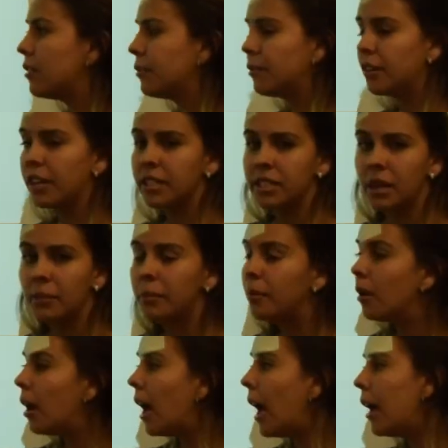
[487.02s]
For
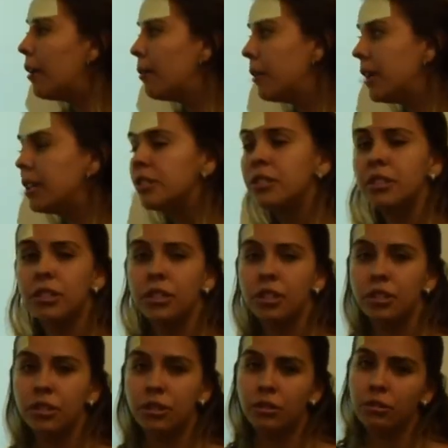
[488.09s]
example, I wish
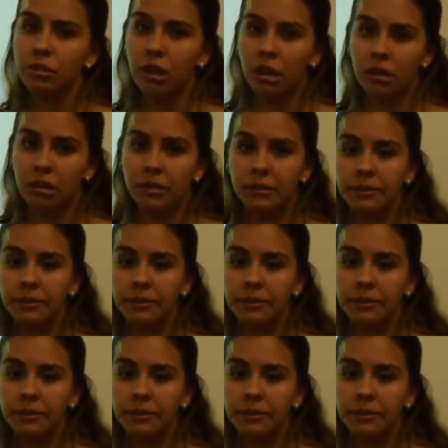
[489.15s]
you luck.